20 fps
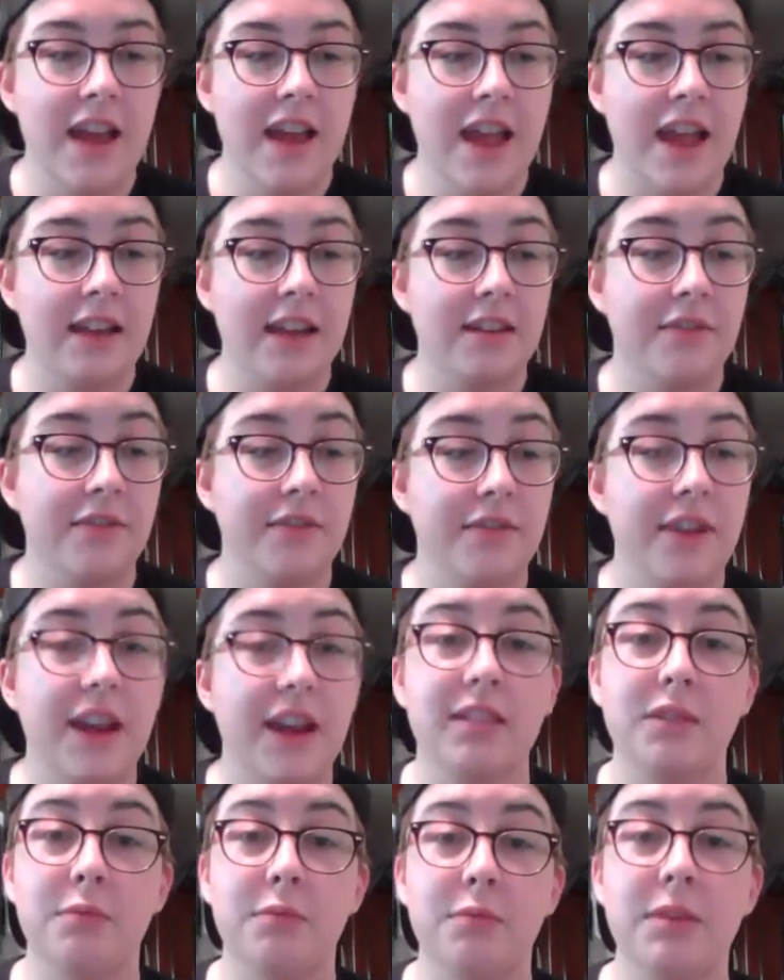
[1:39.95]
And in
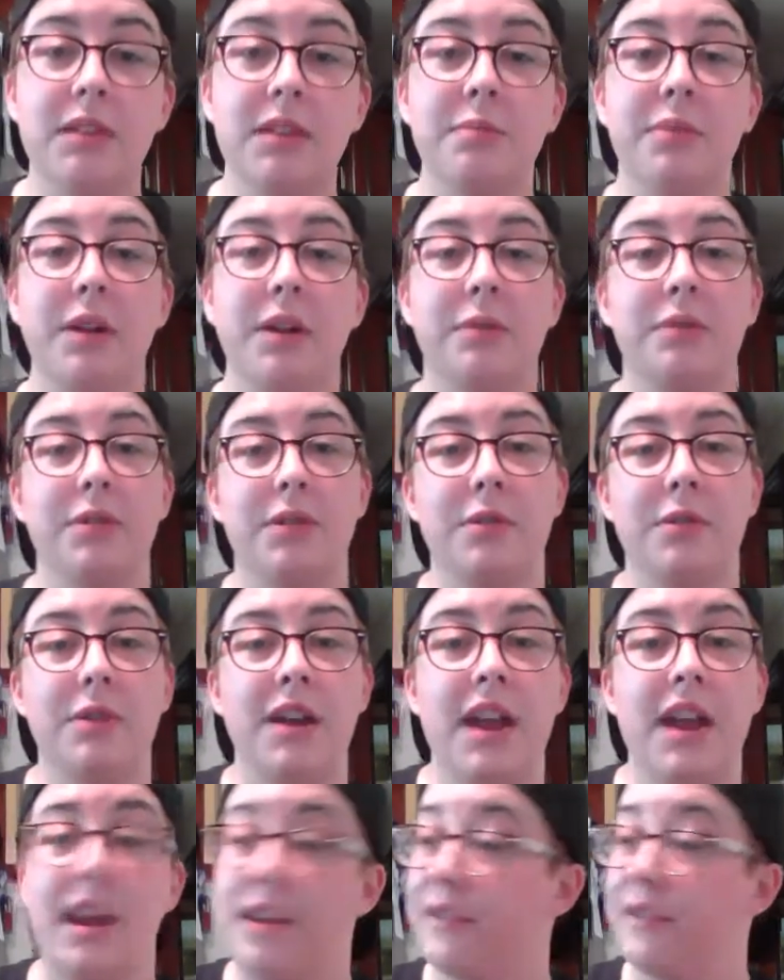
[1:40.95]
fact, the wind blows through
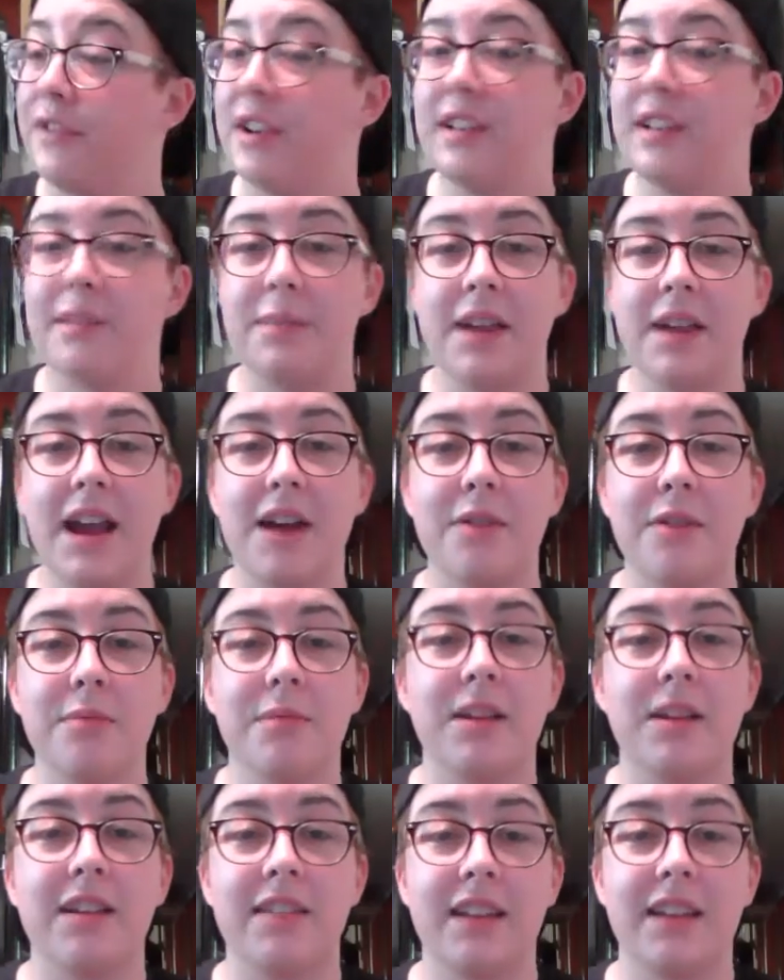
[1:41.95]
it and it freaks me out
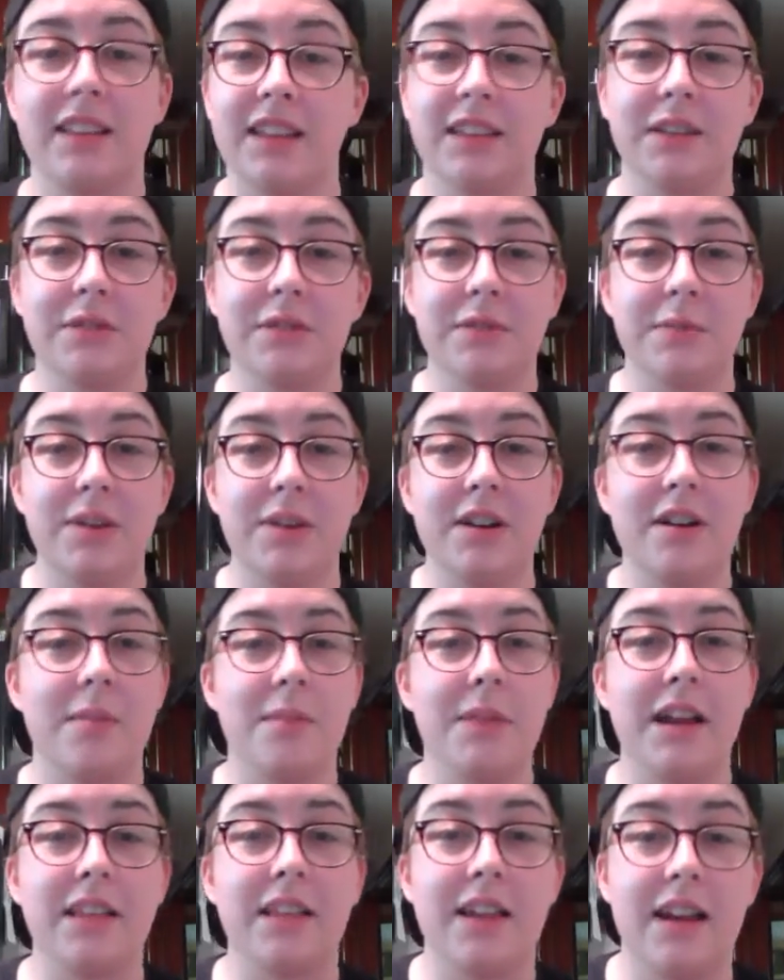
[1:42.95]
because I think there's a bug on
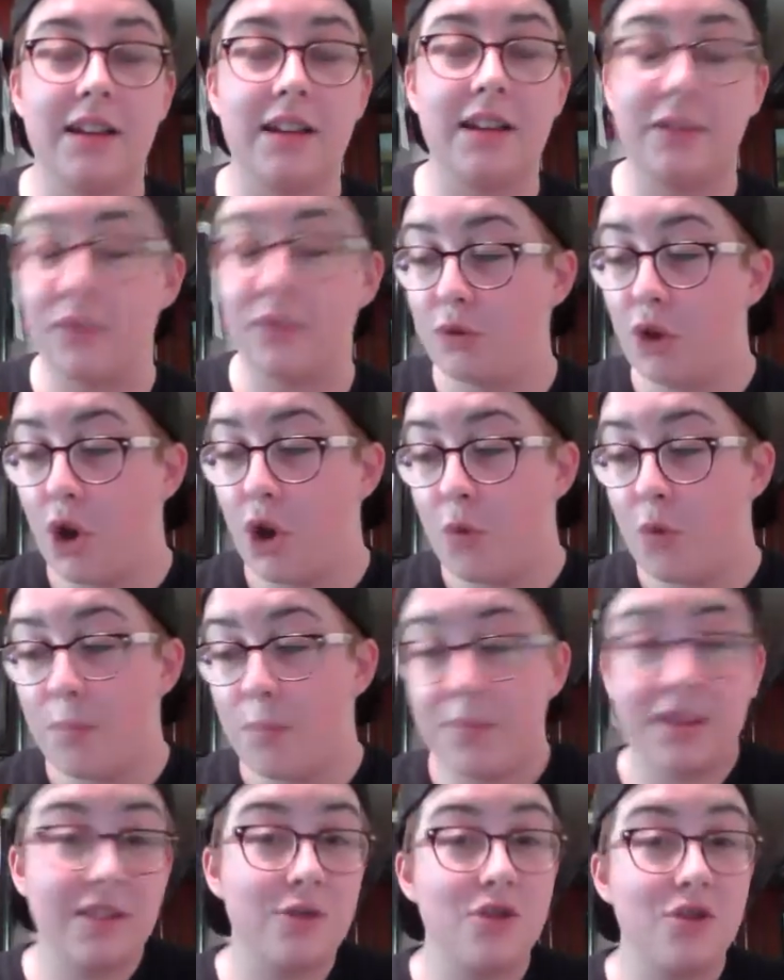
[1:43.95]
my legs. Nope,
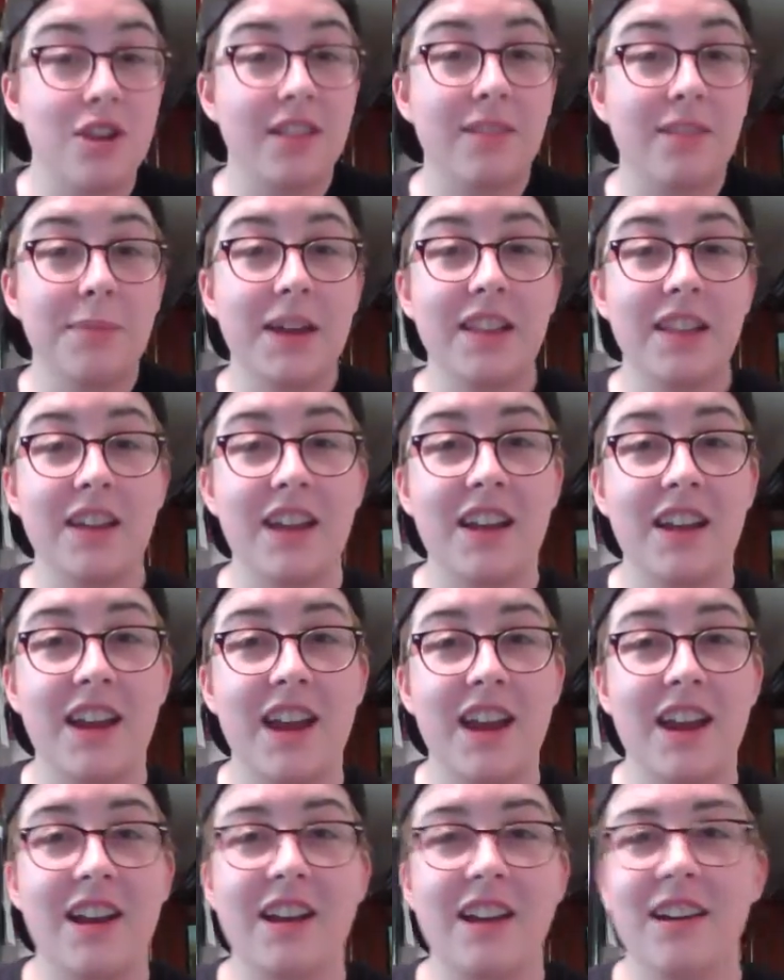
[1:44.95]
just my leg
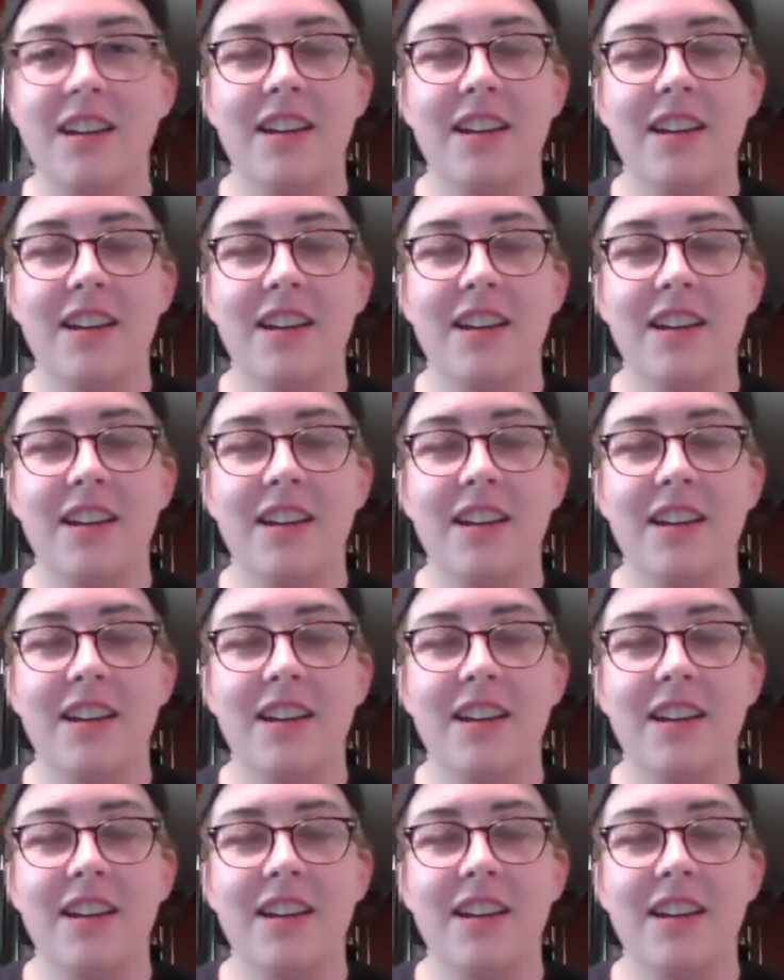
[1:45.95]
hair.